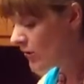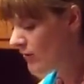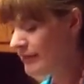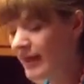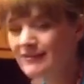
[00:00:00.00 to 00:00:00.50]

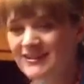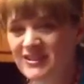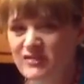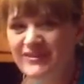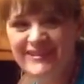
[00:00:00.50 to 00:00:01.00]

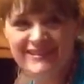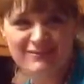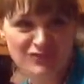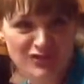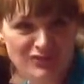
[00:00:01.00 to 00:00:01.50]
1,000 uses.
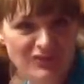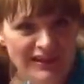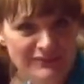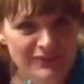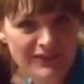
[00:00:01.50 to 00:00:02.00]
I'm sure you
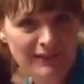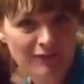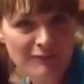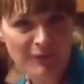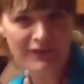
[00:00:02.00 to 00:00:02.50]
guys will think
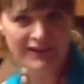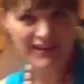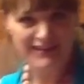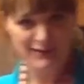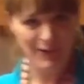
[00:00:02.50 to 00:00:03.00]
of more
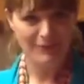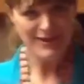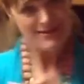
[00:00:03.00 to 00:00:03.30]
and email me,